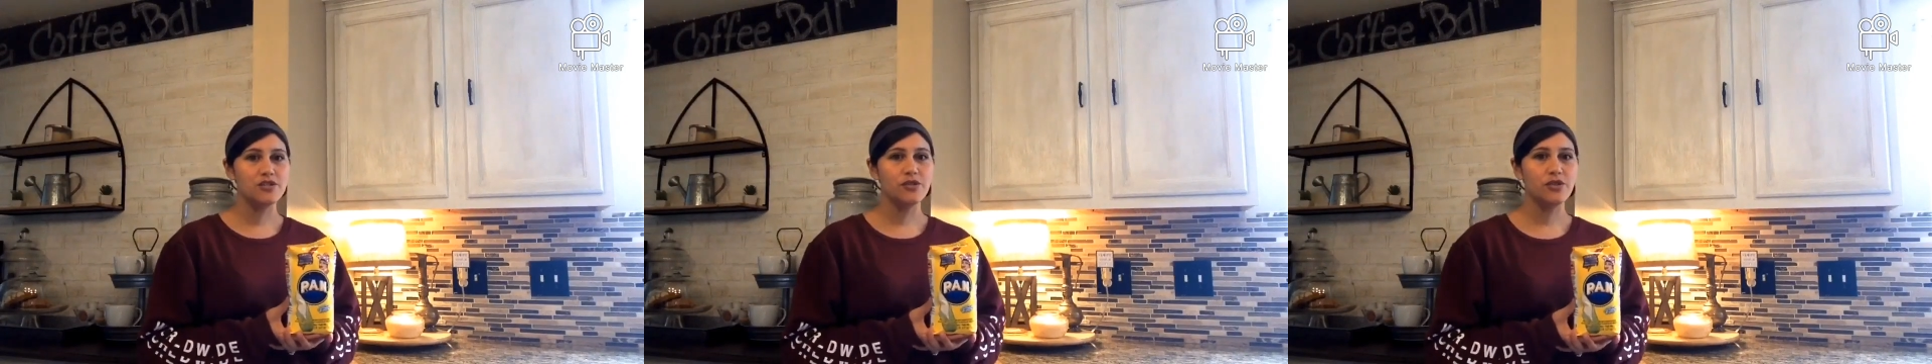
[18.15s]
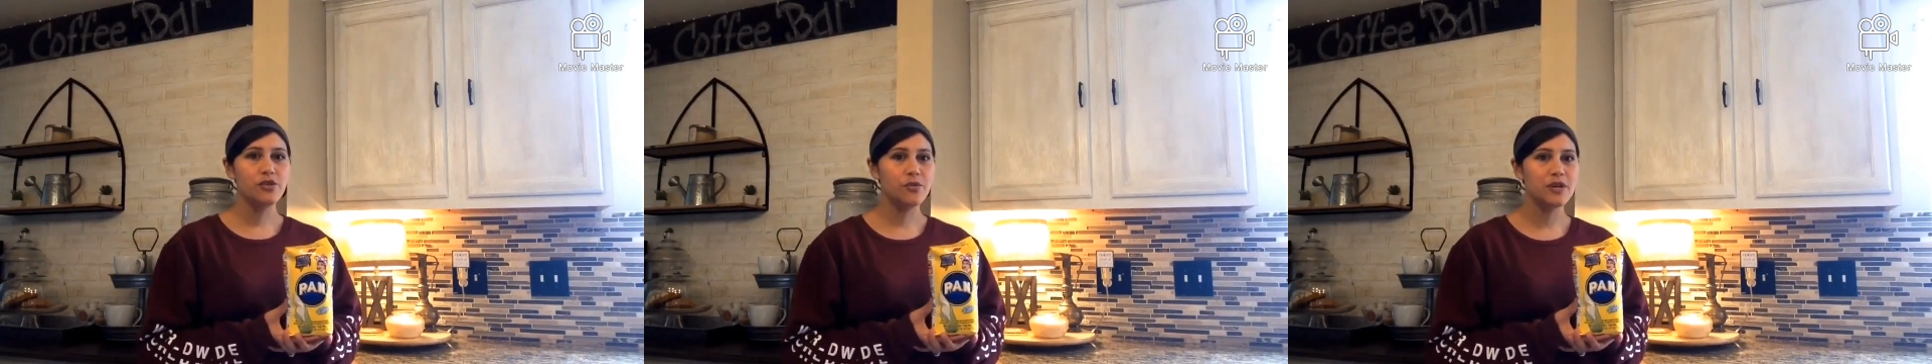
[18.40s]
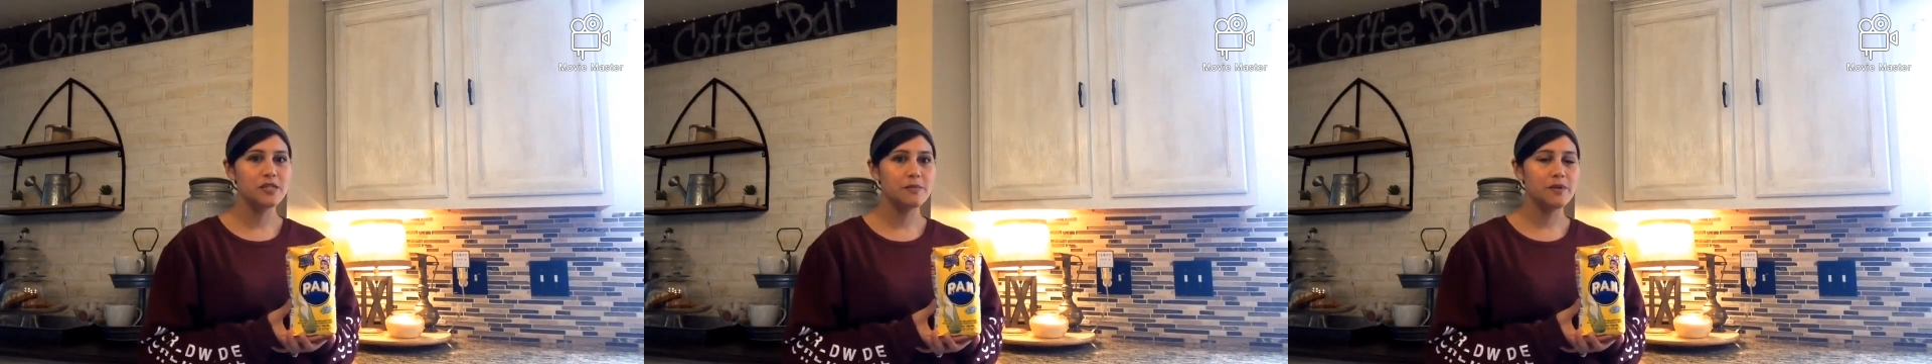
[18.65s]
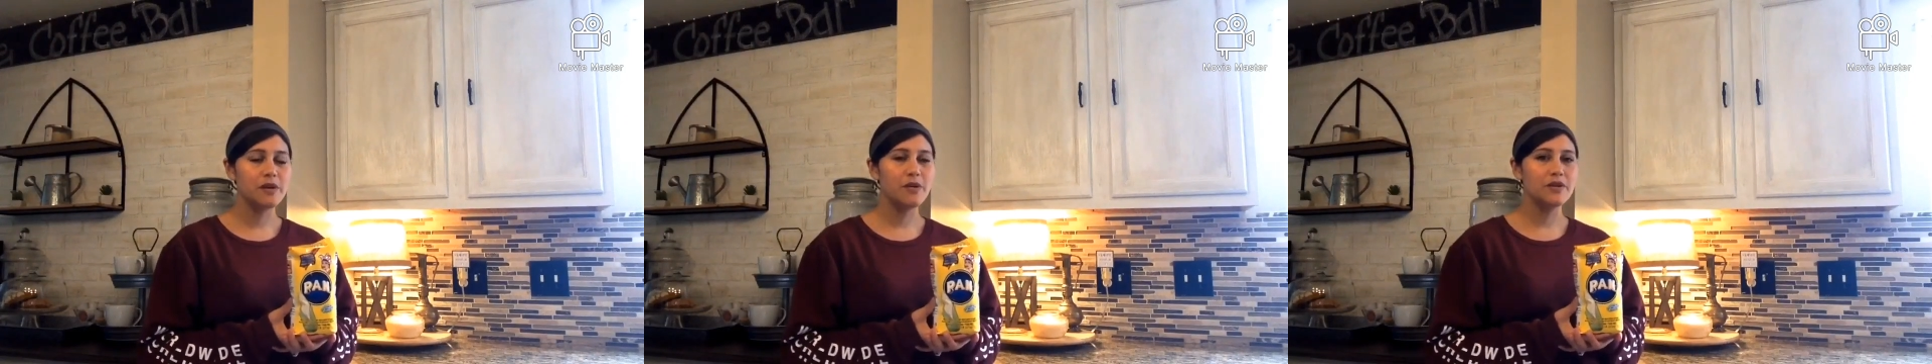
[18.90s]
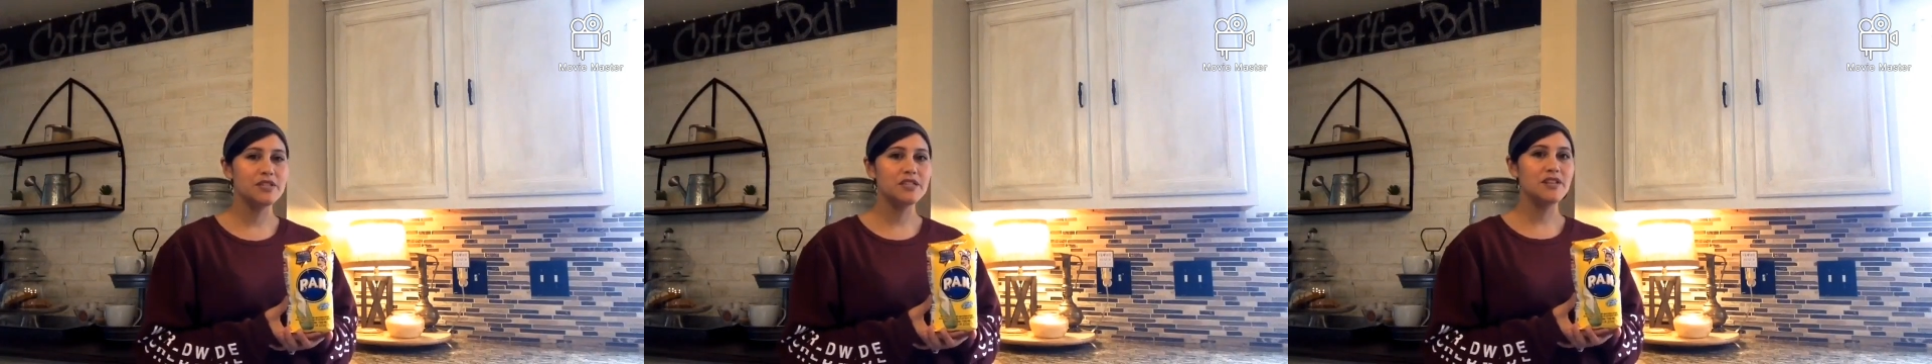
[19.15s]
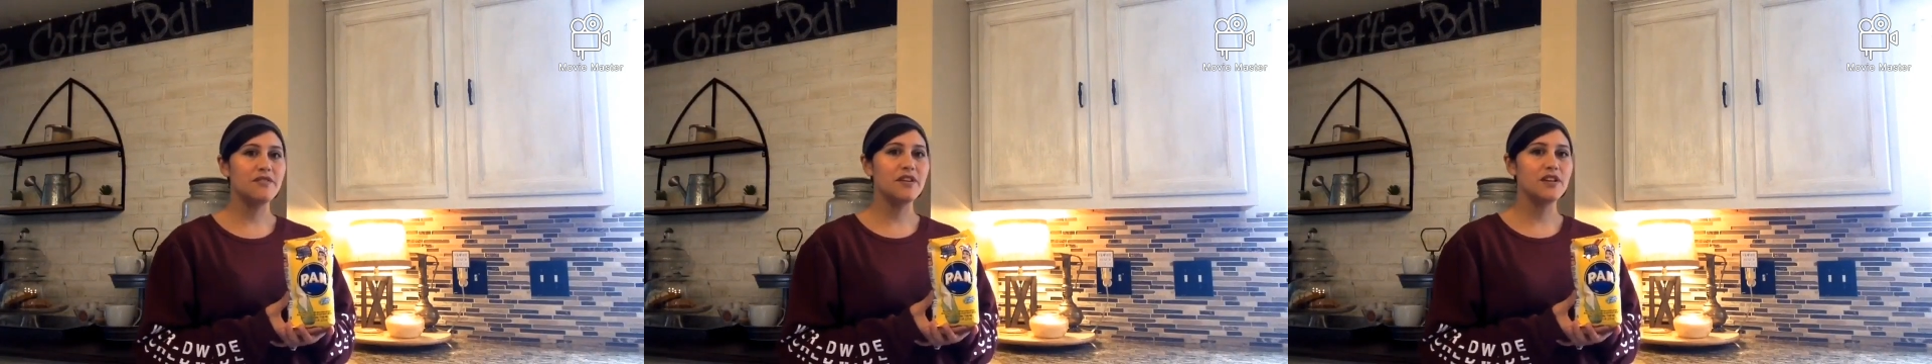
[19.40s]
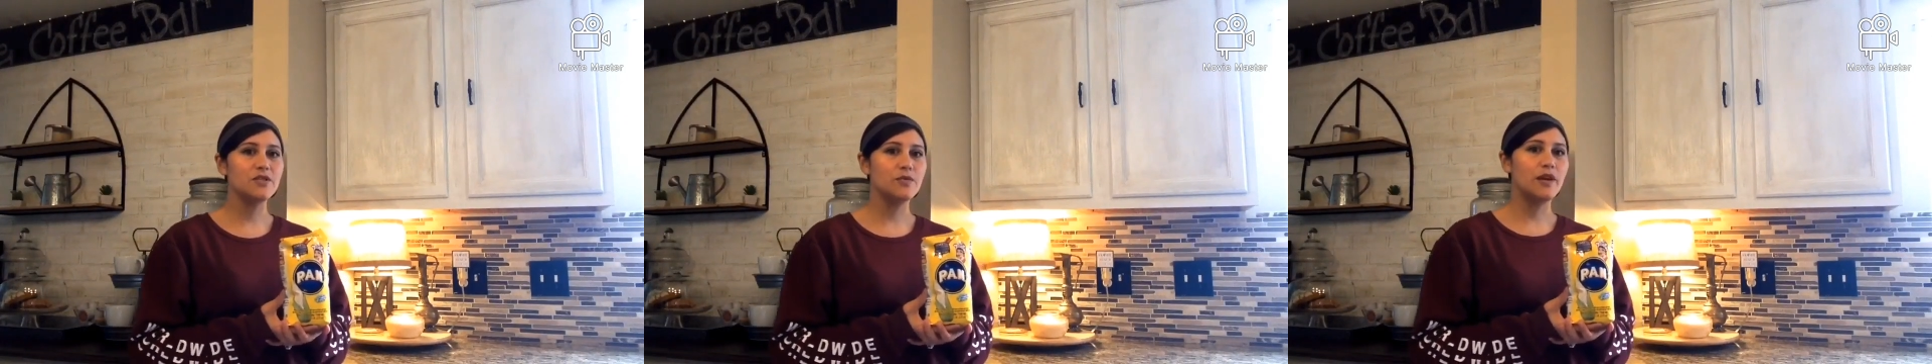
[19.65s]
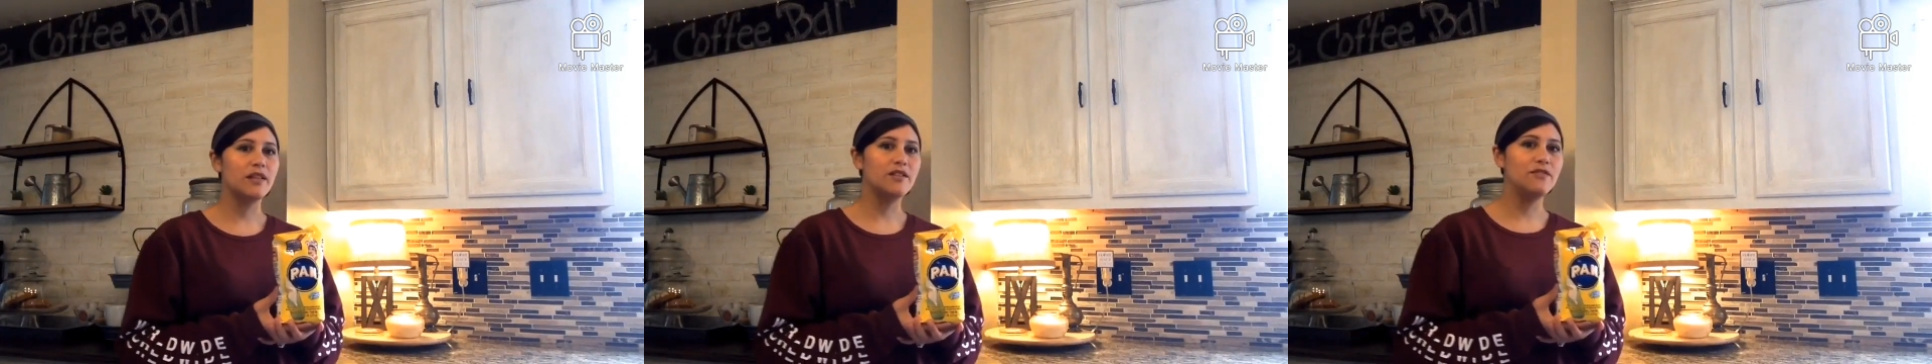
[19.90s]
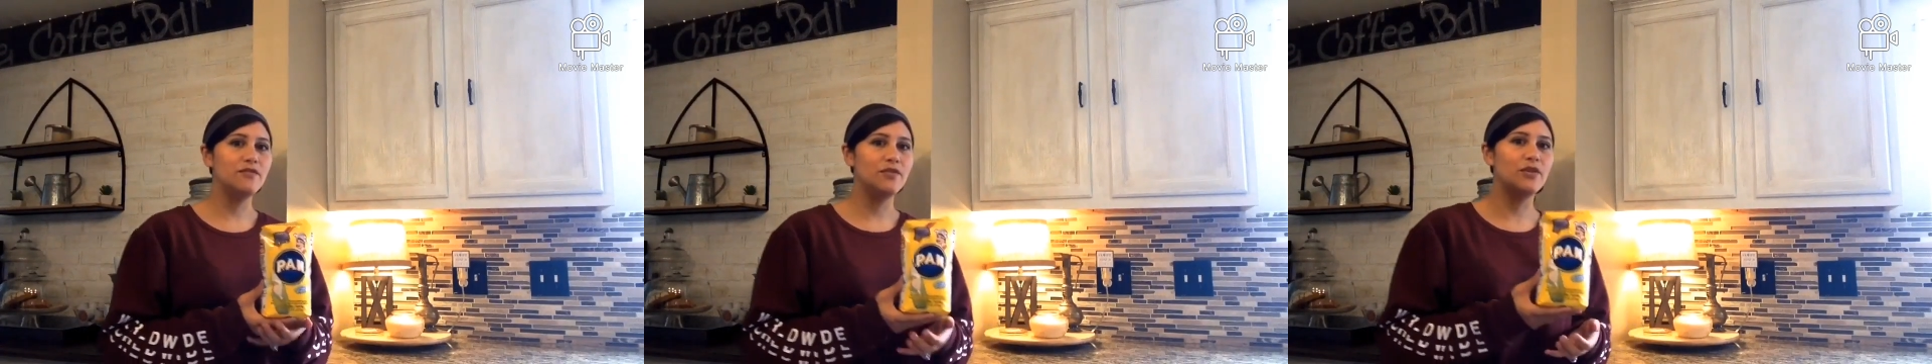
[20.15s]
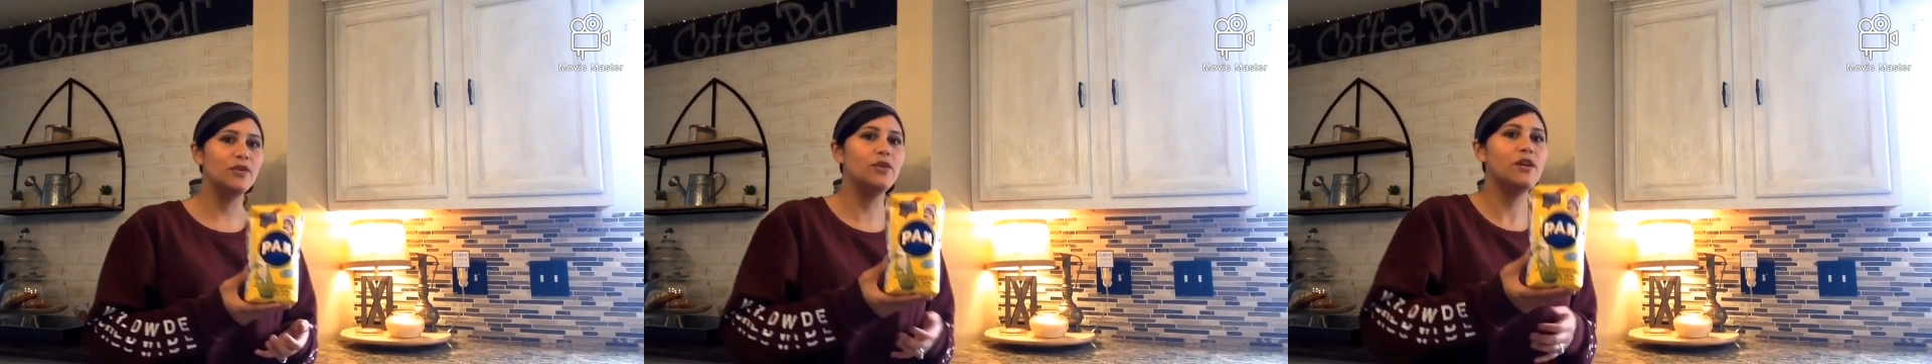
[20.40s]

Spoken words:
you a new recipe, which is a Venezuelan food.